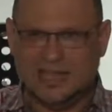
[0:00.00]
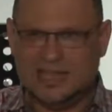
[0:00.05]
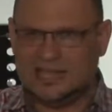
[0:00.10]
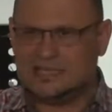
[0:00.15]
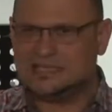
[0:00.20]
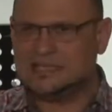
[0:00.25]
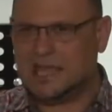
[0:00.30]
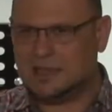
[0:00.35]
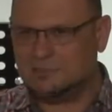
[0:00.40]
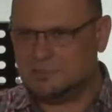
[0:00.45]

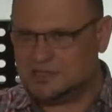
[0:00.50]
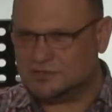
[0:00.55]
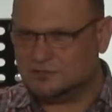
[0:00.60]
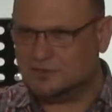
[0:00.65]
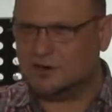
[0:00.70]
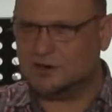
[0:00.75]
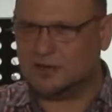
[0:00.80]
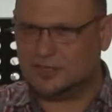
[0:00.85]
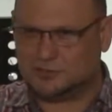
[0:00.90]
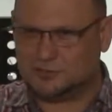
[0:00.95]
his name is
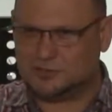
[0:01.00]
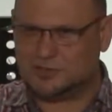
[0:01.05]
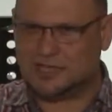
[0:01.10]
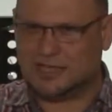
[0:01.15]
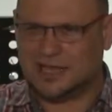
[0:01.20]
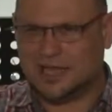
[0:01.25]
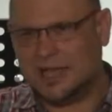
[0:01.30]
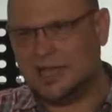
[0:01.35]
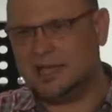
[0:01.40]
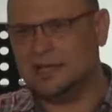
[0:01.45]
very
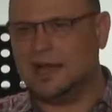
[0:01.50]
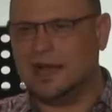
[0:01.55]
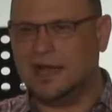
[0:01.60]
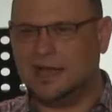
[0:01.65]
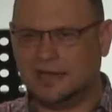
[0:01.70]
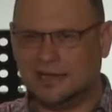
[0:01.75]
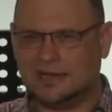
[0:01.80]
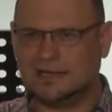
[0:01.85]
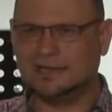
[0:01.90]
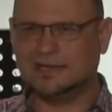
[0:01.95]
interesting. Hey,
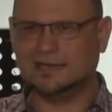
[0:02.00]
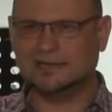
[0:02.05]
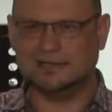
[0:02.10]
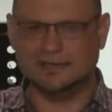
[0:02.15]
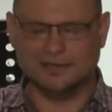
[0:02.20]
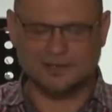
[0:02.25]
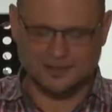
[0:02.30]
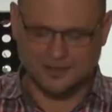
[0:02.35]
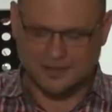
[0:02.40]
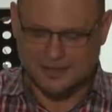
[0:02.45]
guy.
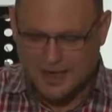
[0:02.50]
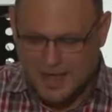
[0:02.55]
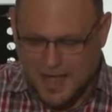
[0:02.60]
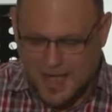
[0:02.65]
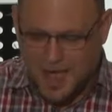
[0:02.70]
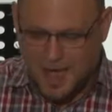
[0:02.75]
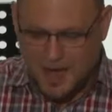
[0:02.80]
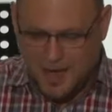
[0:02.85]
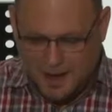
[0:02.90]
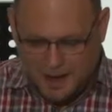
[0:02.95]

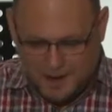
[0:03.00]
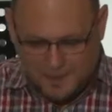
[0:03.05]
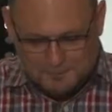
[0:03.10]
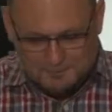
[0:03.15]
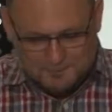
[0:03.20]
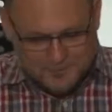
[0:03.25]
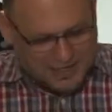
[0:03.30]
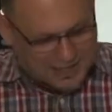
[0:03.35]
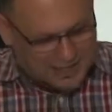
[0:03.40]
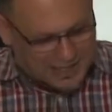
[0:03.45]

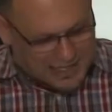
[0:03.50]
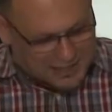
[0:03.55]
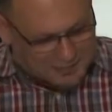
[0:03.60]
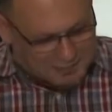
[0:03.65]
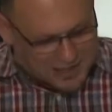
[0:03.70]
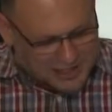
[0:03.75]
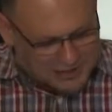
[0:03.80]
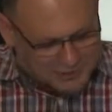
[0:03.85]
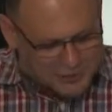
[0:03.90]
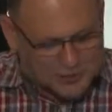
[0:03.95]
Um, let
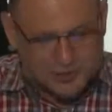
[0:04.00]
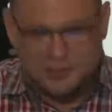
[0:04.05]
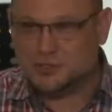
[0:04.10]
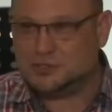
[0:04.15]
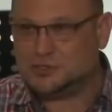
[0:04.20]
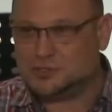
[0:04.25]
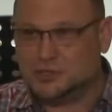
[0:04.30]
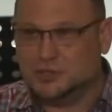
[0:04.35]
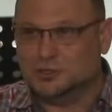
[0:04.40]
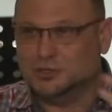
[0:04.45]
me
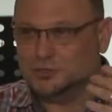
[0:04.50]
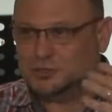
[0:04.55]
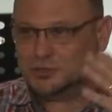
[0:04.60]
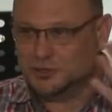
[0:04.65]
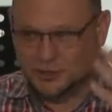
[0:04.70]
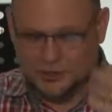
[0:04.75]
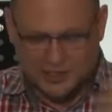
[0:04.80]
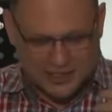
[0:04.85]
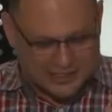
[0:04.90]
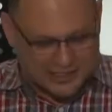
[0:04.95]
introduce you
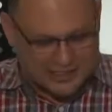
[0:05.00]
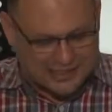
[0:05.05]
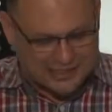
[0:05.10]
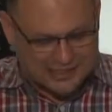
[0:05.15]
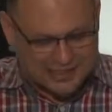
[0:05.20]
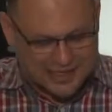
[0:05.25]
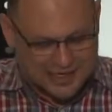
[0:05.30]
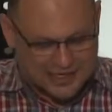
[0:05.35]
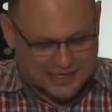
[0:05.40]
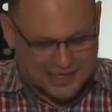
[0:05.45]
to
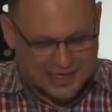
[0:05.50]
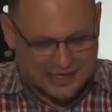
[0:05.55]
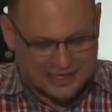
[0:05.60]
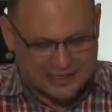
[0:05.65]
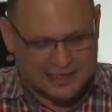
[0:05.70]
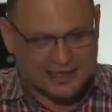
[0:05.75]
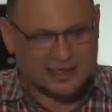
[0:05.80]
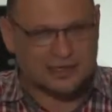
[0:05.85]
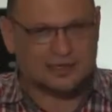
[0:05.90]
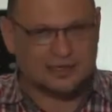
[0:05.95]
this, and,
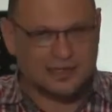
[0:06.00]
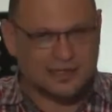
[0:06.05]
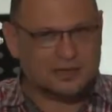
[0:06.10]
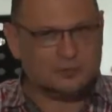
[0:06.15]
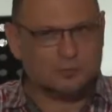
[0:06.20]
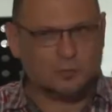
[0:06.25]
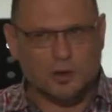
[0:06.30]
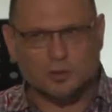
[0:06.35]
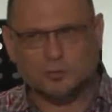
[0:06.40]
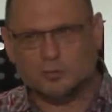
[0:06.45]
and, and
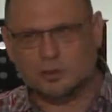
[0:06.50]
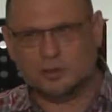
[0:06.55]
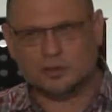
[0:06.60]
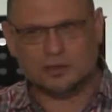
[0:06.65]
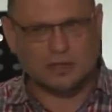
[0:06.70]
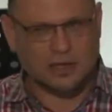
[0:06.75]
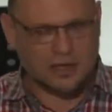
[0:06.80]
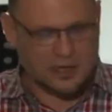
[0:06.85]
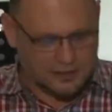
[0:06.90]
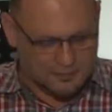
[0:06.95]
then we
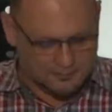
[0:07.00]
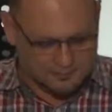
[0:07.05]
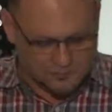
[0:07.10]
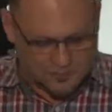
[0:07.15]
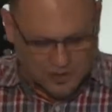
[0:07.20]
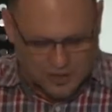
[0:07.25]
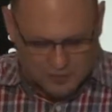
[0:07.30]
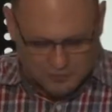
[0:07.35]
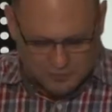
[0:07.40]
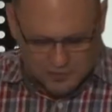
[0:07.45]
will um,
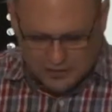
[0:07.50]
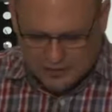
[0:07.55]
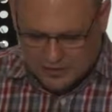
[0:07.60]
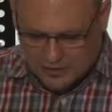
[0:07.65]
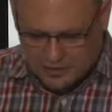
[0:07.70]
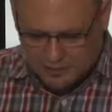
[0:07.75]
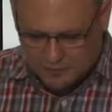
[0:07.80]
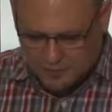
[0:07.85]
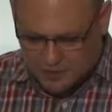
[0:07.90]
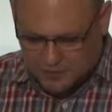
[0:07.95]
read a
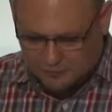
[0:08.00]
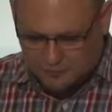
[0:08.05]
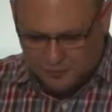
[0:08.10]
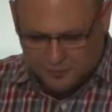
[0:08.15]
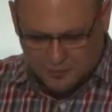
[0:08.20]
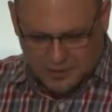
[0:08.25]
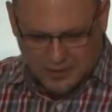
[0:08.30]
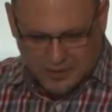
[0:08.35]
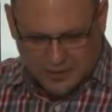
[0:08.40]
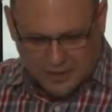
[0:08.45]
little bit
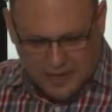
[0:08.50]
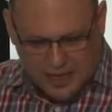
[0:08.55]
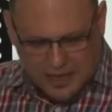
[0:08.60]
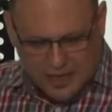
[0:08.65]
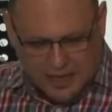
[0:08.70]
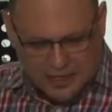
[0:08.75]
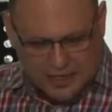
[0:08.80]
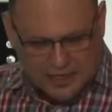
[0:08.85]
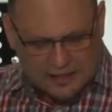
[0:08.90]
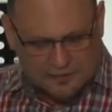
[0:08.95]
from it.
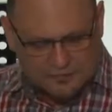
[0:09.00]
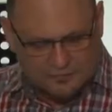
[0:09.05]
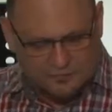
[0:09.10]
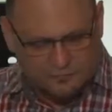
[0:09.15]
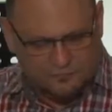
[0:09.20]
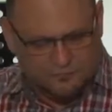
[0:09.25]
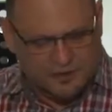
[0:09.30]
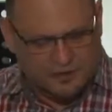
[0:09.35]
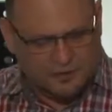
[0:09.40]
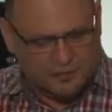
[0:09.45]
In,
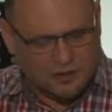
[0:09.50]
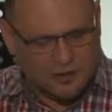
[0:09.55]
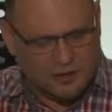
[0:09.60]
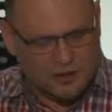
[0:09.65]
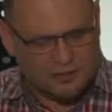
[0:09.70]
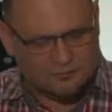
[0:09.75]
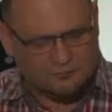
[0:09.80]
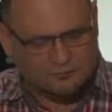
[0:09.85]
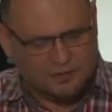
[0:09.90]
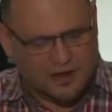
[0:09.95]

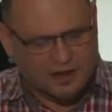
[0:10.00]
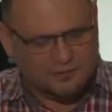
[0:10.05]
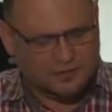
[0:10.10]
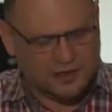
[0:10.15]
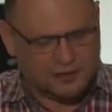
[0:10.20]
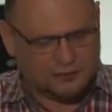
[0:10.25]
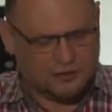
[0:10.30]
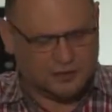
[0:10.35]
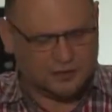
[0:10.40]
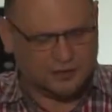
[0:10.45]
in
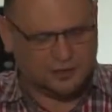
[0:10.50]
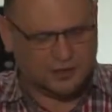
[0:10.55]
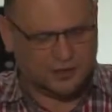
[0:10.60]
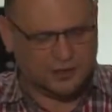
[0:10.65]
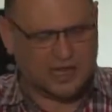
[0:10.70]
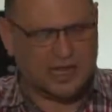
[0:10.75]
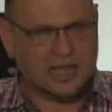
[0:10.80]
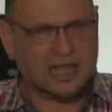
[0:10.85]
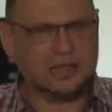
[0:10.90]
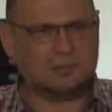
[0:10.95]

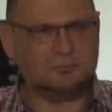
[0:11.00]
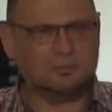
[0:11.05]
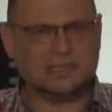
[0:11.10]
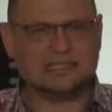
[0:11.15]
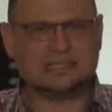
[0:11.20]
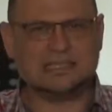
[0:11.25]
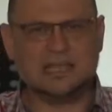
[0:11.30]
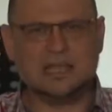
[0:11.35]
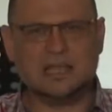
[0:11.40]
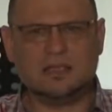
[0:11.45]
538
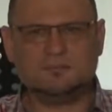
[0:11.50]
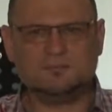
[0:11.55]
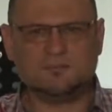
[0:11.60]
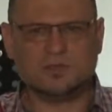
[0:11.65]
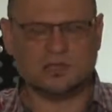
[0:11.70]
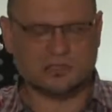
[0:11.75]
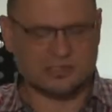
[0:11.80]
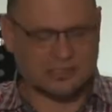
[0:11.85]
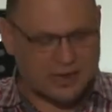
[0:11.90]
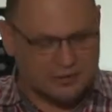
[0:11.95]
BC,
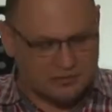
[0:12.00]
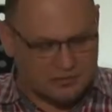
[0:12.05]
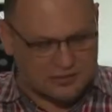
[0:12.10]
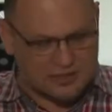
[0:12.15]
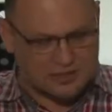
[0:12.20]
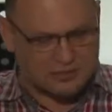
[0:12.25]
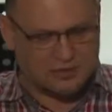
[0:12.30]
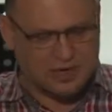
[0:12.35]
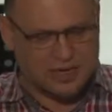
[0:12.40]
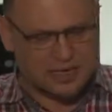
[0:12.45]
Cyrus
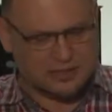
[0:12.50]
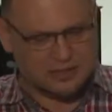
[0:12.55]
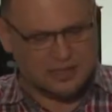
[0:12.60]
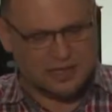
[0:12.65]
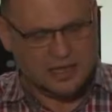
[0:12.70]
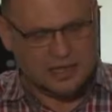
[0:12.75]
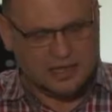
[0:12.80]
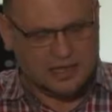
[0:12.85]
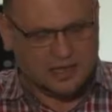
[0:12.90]
the Great